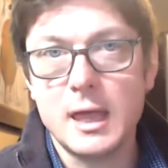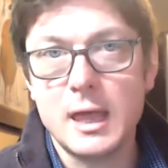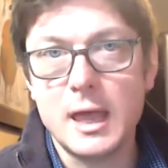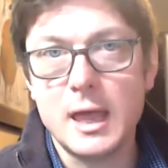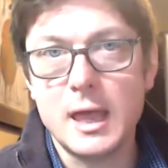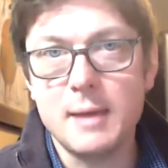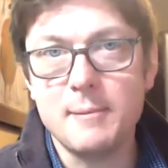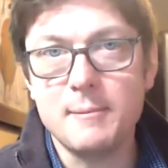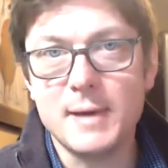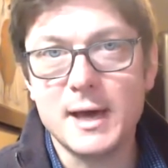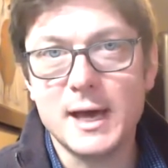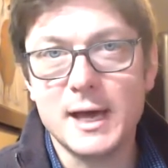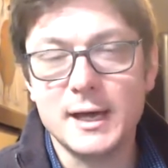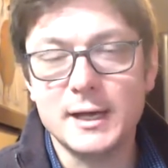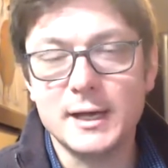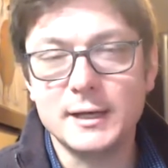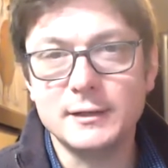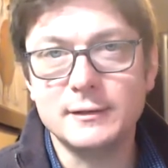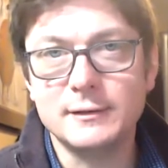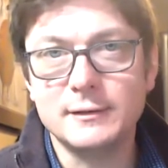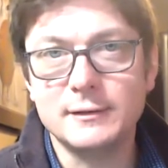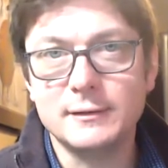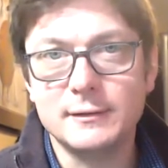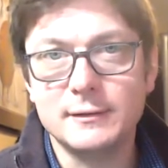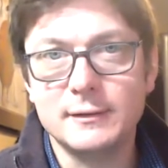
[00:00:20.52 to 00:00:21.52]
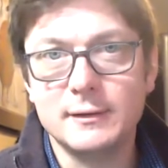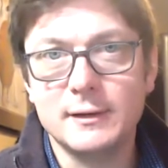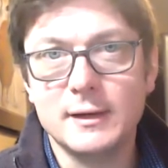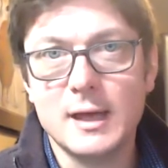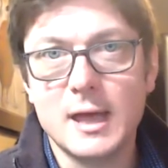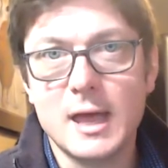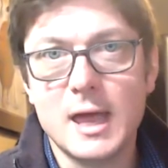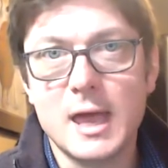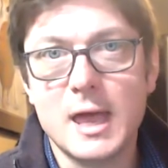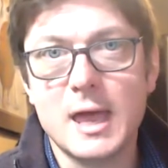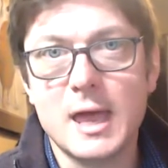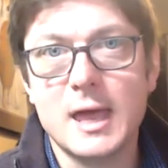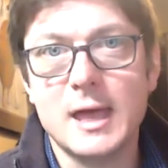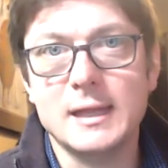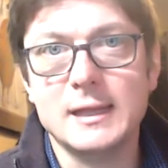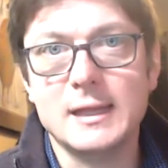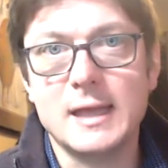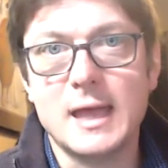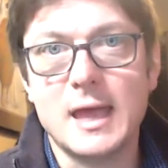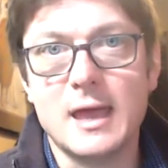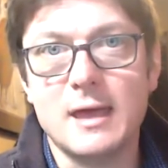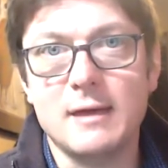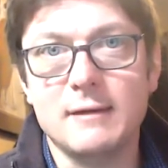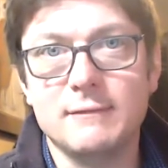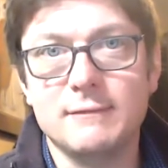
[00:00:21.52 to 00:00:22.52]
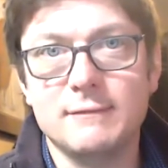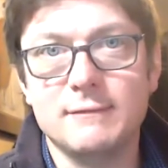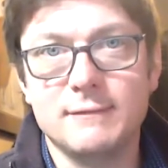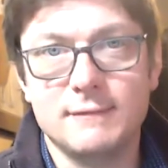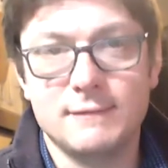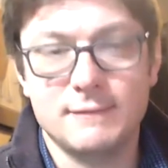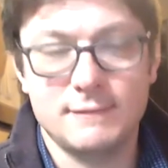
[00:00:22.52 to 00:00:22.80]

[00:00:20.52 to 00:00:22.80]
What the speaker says: minor, and F.